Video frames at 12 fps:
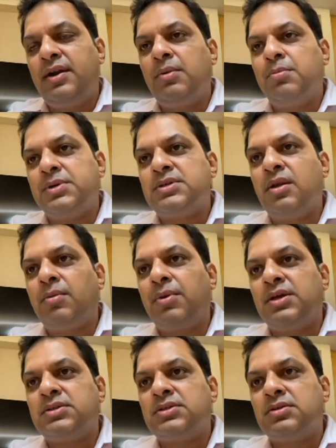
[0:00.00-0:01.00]
10%
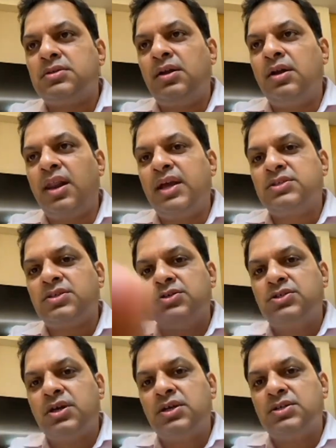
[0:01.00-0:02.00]
plus underlying
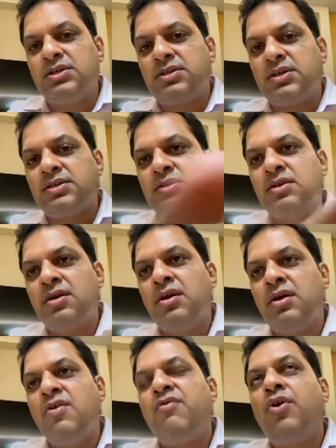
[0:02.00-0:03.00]
surcharge and cess.
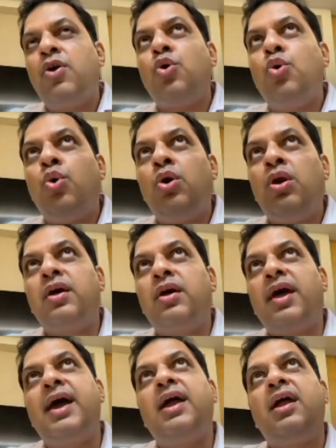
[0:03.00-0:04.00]
For gold
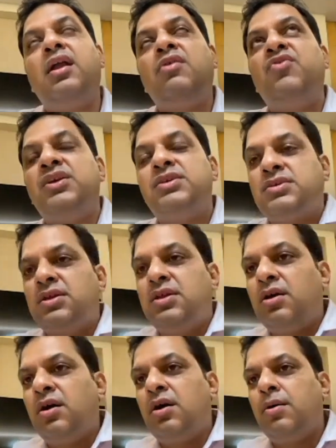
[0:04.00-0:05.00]
and fixed
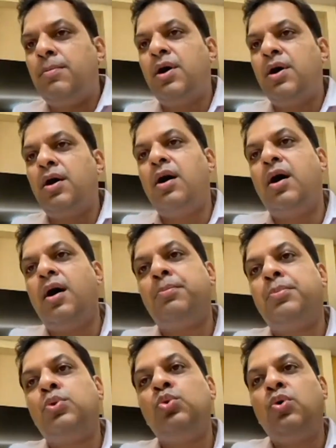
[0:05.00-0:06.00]
income, up
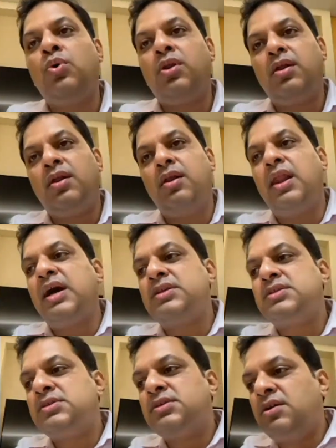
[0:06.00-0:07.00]
to
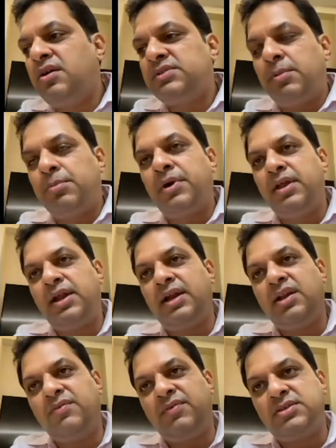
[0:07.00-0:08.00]
last year, if somebody had
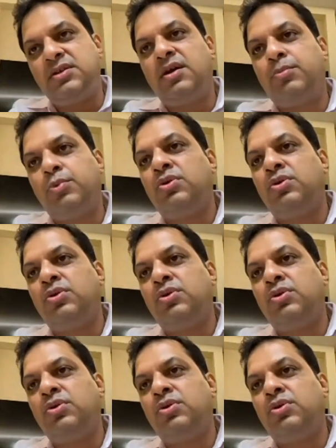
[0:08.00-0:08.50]
invested up to